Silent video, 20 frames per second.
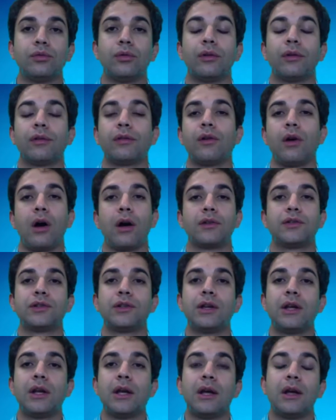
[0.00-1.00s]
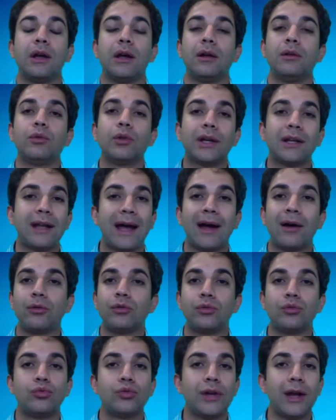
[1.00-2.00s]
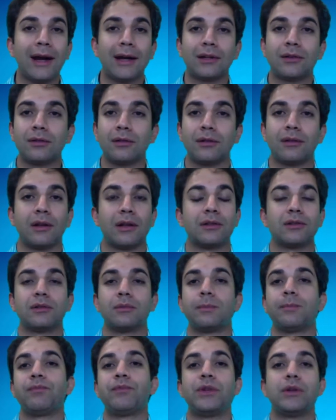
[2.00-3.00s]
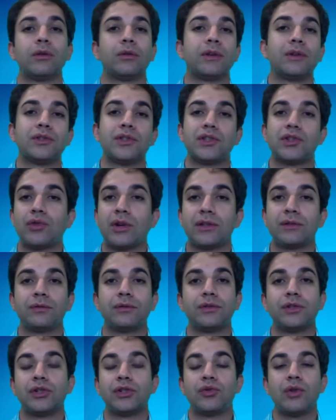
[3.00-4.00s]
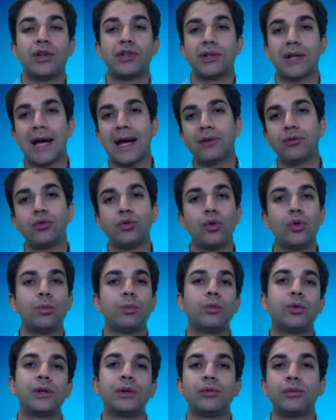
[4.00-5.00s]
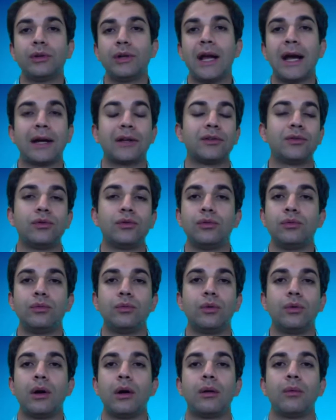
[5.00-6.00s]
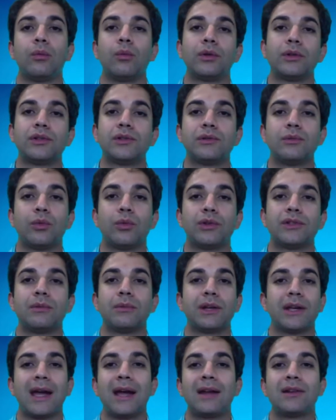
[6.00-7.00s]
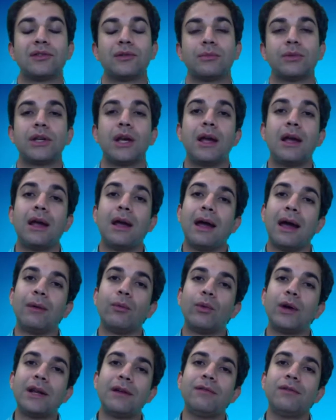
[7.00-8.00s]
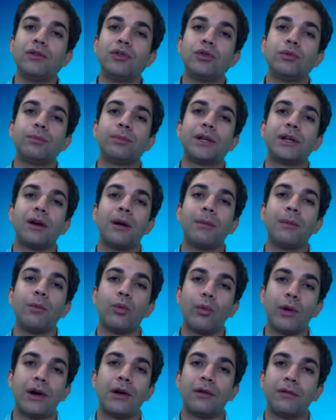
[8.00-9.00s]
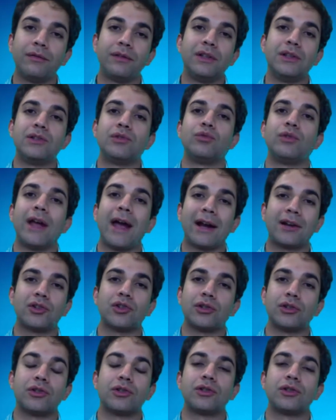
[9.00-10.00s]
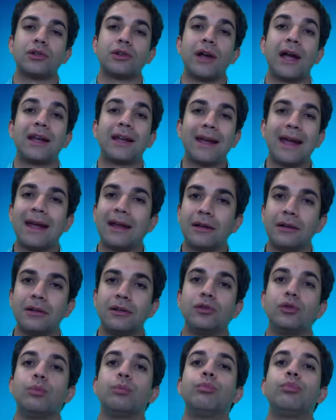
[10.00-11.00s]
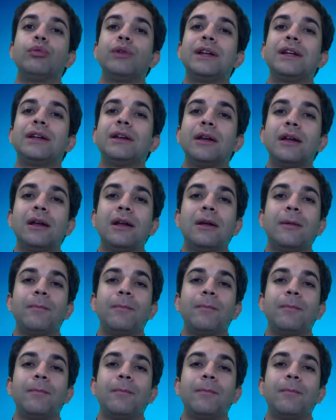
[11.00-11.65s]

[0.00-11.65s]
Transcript: your thoughts. Look at how you react to things. There's a stressful situation. How do you normally react? What's the mechanisms? And whenever you become aware of these reactions, again, you bring